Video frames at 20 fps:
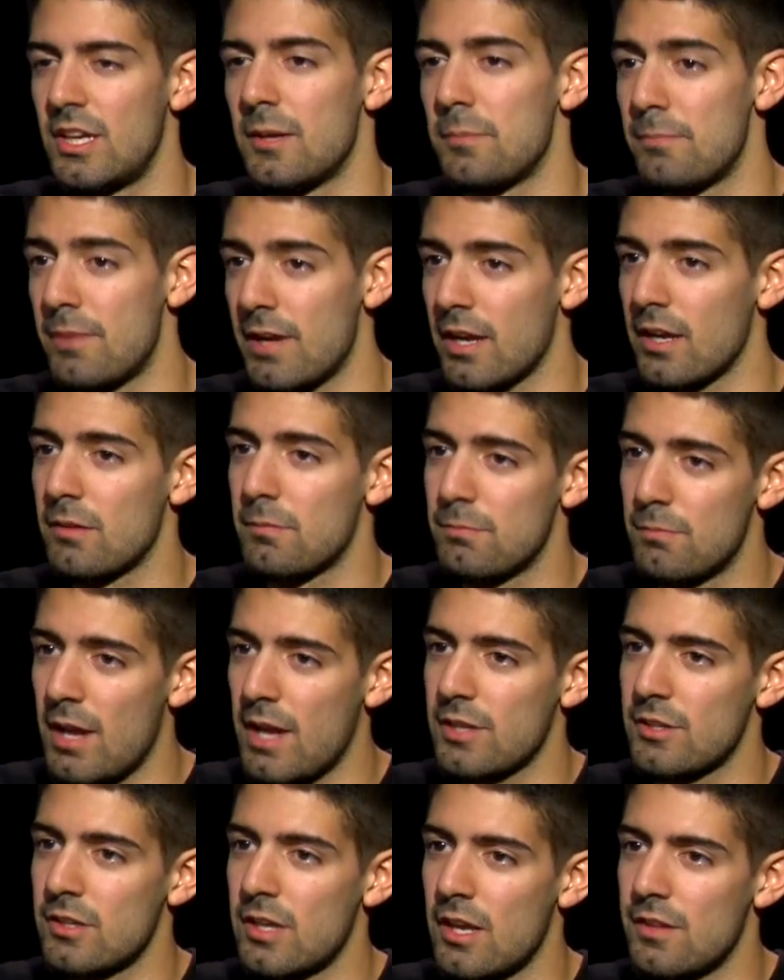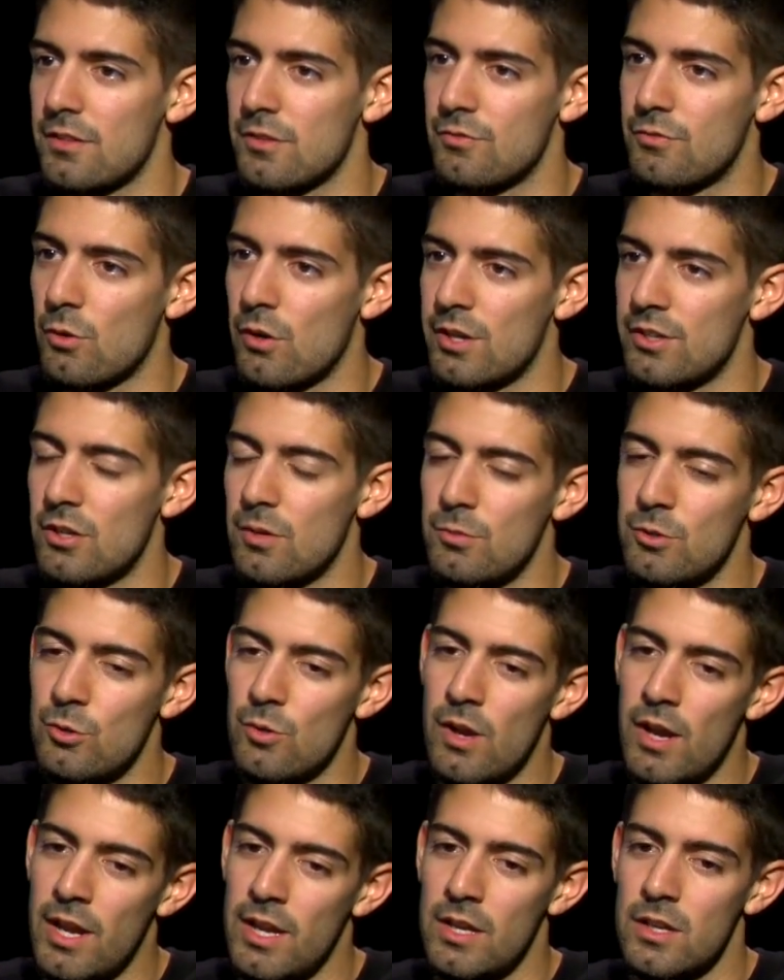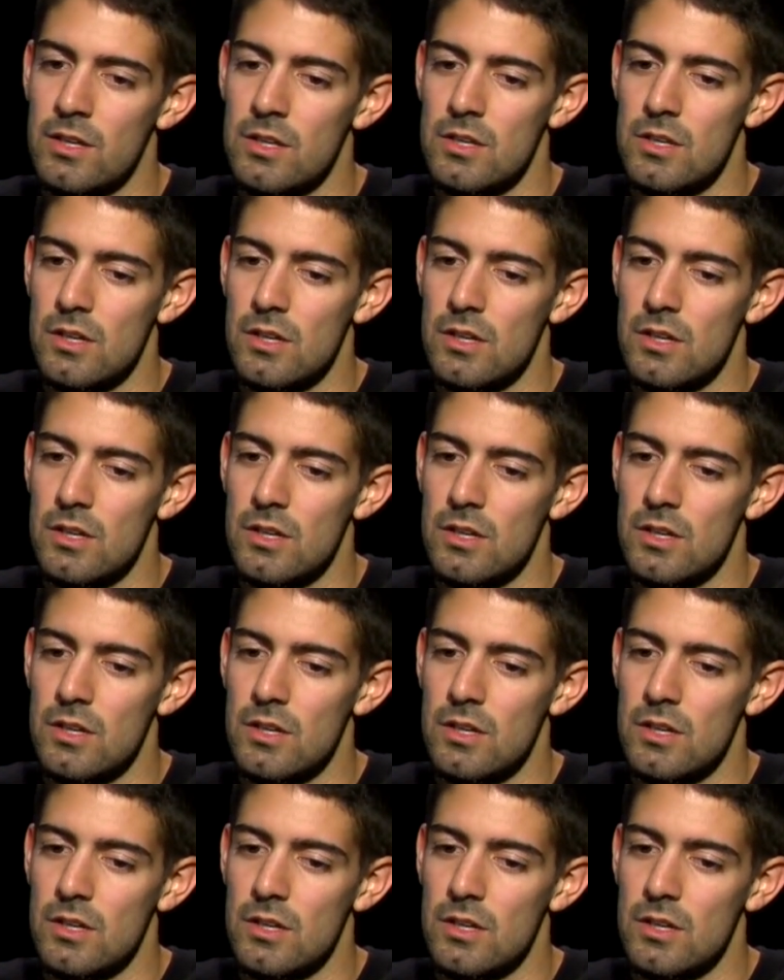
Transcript: get back together for N.W.A.,